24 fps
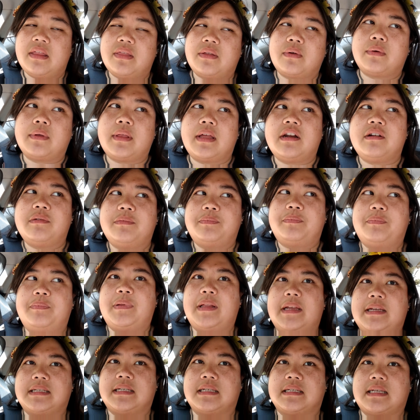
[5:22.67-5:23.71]
There were a lot of
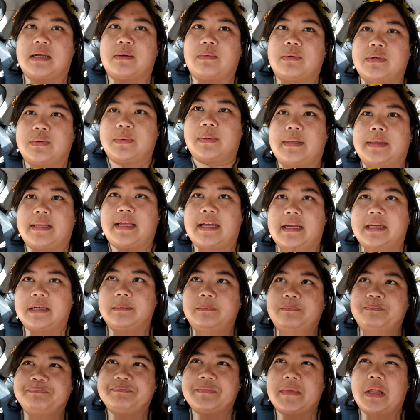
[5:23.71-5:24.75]
places that were doing like
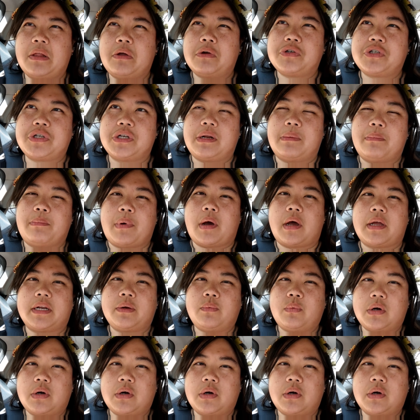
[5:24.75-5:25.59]
lotion and body